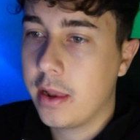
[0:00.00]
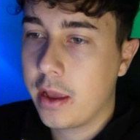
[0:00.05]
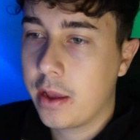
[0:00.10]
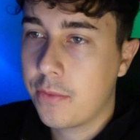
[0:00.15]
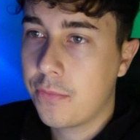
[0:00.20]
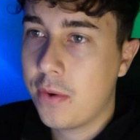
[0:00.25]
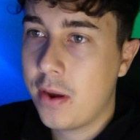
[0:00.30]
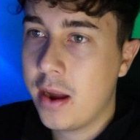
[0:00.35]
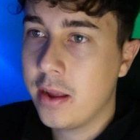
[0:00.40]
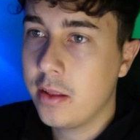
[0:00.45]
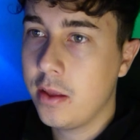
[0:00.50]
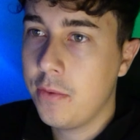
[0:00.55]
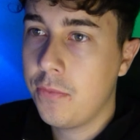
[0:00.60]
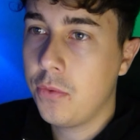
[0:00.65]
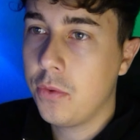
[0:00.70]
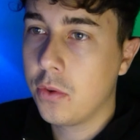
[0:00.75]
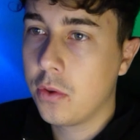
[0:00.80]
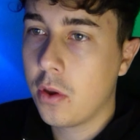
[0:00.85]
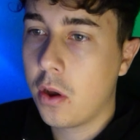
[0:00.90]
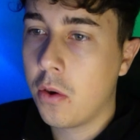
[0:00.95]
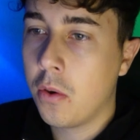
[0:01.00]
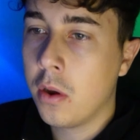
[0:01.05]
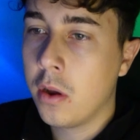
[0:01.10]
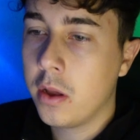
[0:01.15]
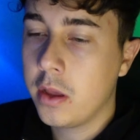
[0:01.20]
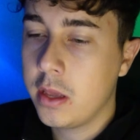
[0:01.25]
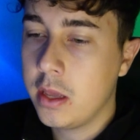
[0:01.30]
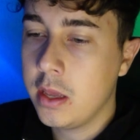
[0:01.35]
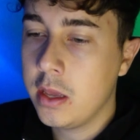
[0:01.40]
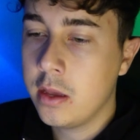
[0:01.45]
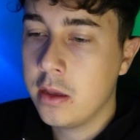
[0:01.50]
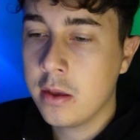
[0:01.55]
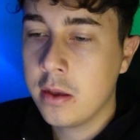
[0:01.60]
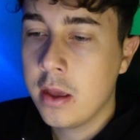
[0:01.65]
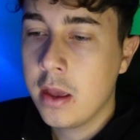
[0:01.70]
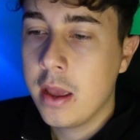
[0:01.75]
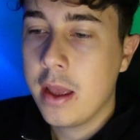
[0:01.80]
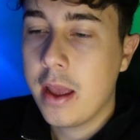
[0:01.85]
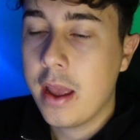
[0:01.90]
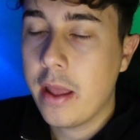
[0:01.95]
find if you go here
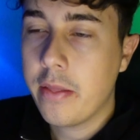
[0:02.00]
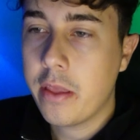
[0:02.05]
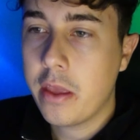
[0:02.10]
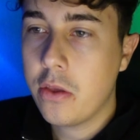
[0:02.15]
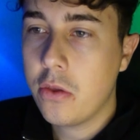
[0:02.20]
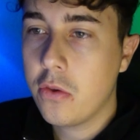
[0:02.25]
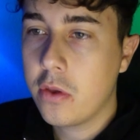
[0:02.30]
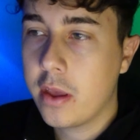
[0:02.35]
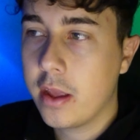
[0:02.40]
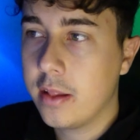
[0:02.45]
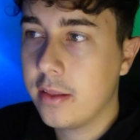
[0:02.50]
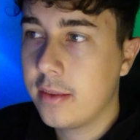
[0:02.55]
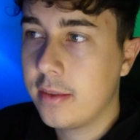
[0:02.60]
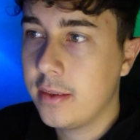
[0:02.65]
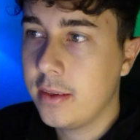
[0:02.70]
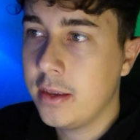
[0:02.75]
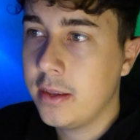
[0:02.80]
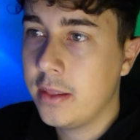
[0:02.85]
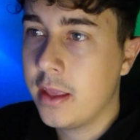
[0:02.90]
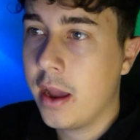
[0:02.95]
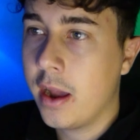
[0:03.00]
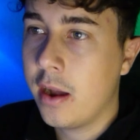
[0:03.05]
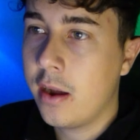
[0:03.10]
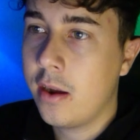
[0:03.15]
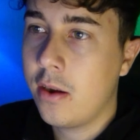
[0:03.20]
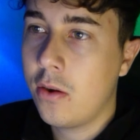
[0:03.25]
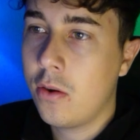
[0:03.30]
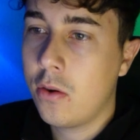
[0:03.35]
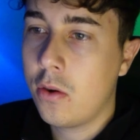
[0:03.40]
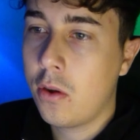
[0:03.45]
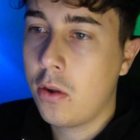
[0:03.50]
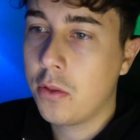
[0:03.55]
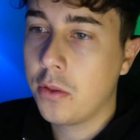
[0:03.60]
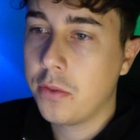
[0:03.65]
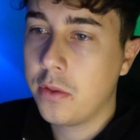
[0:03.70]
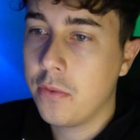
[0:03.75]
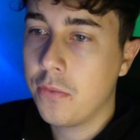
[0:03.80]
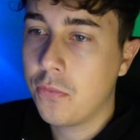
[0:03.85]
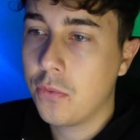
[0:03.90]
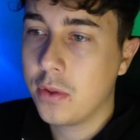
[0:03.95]
and there you can see there are all the
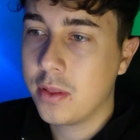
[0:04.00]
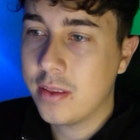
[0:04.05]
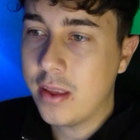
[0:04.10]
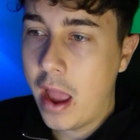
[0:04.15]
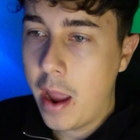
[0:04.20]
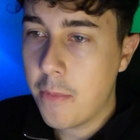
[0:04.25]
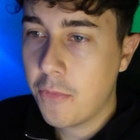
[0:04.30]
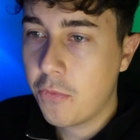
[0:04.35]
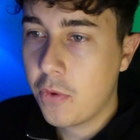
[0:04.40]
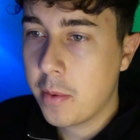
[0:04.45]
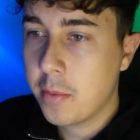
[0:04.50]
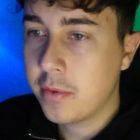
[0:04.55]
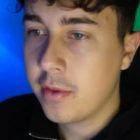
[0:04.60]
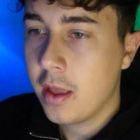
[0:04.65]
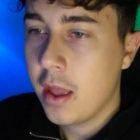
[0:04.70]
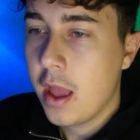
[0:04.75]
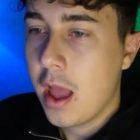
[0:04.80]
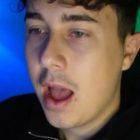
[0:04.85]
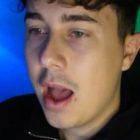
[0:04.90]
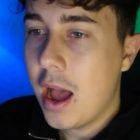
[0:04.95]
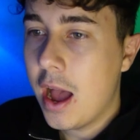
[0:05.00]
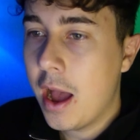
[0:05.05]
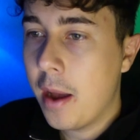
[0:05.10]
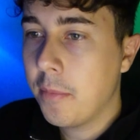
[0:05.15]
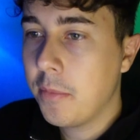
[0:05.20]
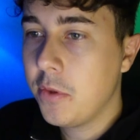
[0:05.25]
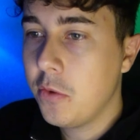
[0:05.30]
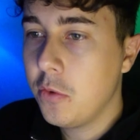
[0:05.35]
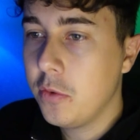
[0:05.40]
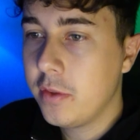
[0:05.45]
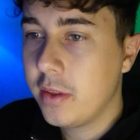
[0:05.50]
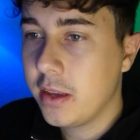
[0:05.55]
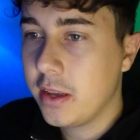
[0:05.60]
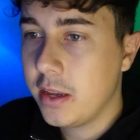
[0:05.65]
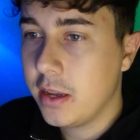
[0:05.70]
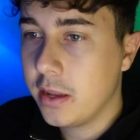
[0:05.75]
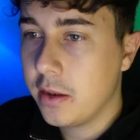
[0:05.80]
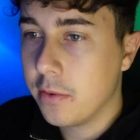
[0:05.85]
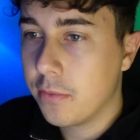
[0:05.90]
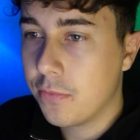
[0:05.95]
different time frames. I'm using here
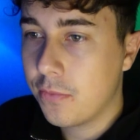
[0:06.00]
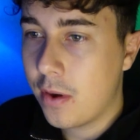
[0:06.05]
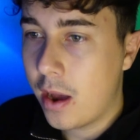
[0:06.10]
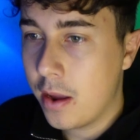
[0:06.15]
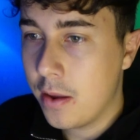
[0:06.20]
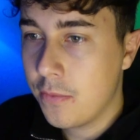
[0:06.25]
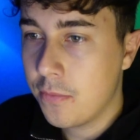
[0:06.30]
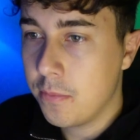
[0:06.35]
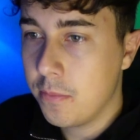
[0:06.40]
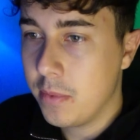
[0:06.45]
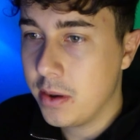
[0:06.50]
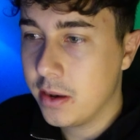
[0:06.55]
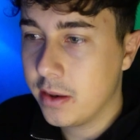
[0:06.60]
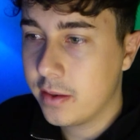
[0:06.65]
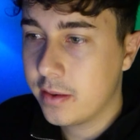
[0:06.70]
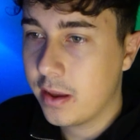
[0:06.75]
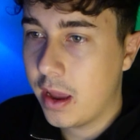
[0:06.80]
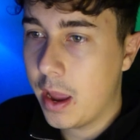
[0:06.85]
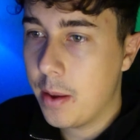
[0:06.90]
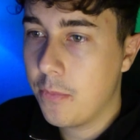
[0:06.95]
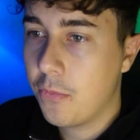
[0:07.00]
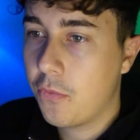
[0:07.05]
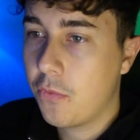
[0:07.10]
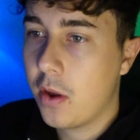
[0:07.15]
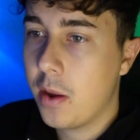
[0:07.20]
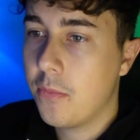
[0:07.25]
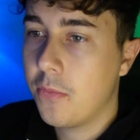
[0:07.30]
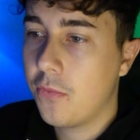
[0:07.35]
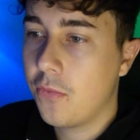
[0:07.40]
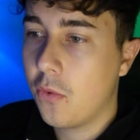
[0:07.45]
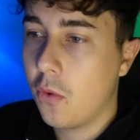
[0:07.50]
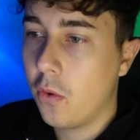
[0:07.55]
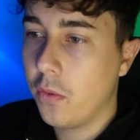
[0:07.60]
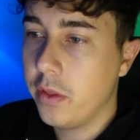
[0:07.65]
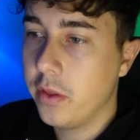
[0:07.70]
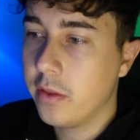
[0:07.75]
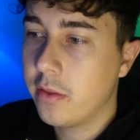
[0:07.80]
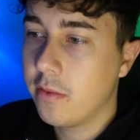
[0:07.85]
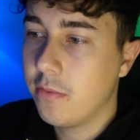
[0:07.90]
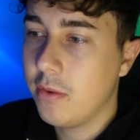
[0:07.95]
the 5-minute time frame for
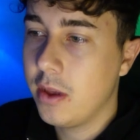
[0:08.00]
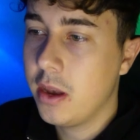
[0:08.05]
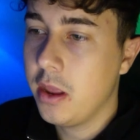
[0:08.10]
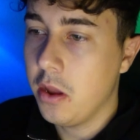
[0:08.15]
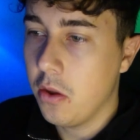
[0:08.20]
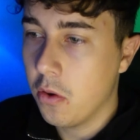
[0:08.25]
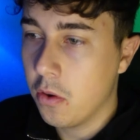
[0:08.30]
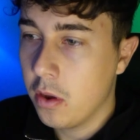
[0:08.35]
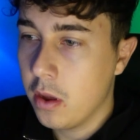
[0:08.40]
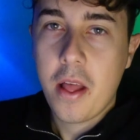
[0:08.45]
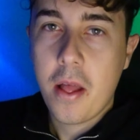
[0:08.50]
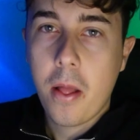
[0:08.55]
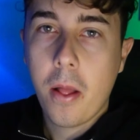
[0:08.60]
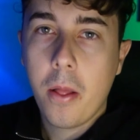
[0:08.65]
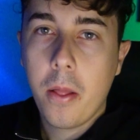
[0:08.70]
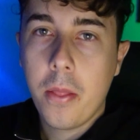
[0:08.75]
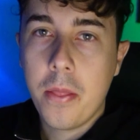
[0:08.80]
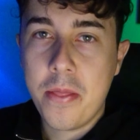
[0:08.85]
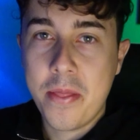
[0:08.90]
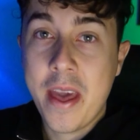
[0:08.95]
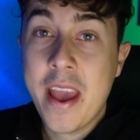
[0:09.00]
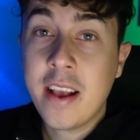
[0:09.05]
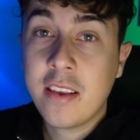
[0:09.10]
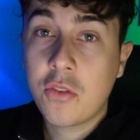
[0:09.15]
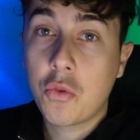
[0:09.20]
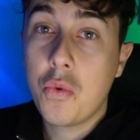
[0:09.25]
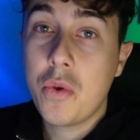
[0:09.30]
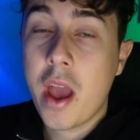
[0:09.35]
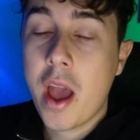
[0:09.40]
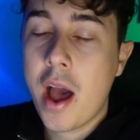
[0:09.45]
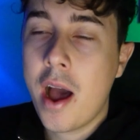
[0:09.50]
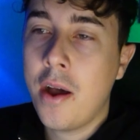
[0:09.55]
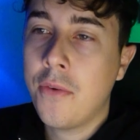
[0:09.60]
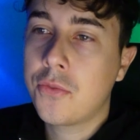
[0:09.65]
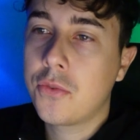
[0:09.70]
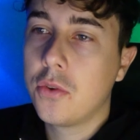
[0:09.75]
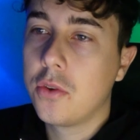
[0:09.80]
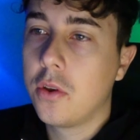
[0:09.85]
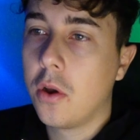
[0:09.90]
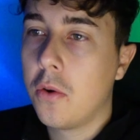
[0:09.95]
this video. Next, we have to
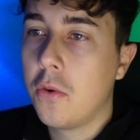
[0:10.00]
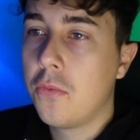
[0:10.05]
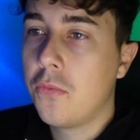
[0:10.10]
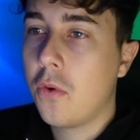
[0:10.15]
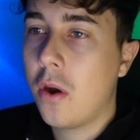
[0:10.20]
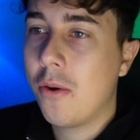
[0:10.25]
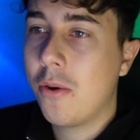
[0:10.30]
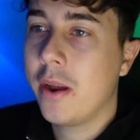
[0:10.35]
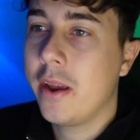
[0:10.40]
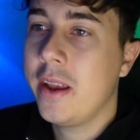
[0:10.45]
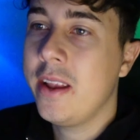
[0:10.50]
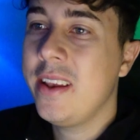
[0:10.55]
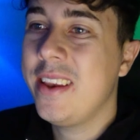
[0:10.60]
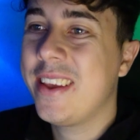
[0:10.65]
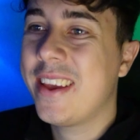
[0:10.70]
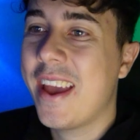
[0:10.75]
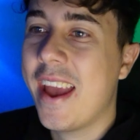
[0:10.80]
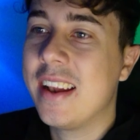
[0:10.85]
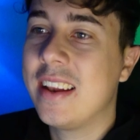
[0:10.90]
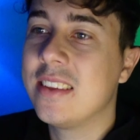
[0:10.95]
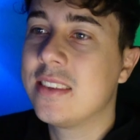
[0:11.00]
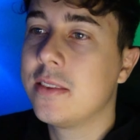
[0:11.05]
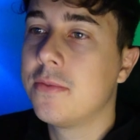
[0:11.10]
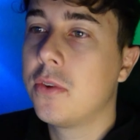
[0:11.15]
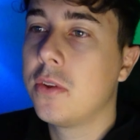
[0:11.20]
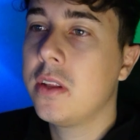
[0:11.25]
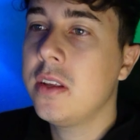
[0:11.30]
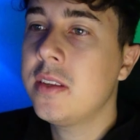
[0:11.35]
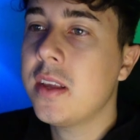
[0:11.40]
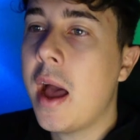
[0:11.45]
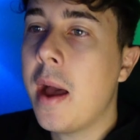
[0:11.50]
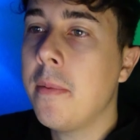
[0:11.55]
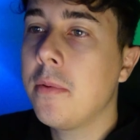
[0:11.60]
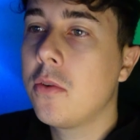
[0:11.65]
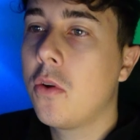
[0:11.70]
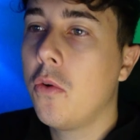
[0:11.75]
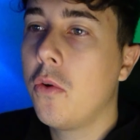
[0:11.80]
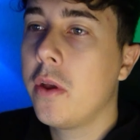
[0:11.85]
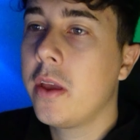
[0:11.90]
go for our indicators, and for this I'm going